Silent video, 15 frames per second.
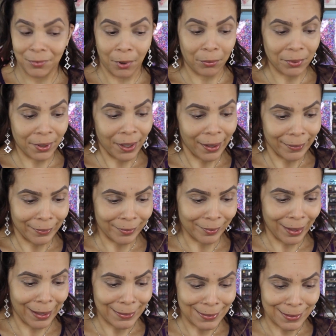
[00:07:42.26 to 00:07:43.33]
Okay,
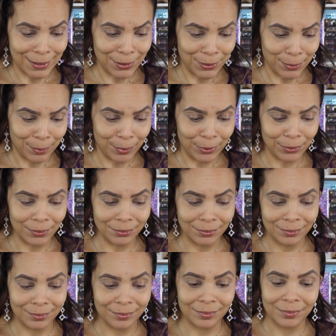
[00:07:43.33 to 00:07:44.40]
I see you, boo.
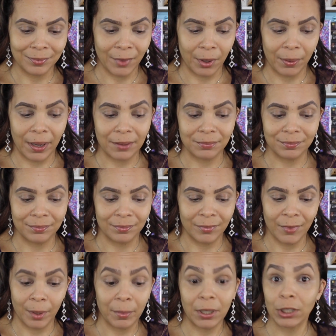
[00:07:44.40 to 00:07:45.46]
All right,
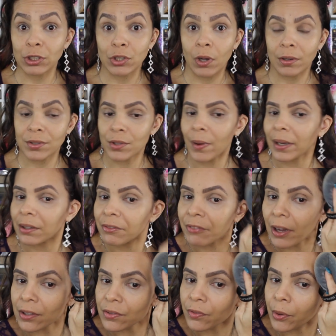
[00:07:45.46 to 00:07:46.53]
I'm not going to talk so I could
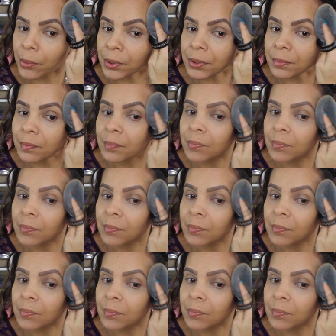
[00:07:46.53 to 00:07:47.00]
fast forward.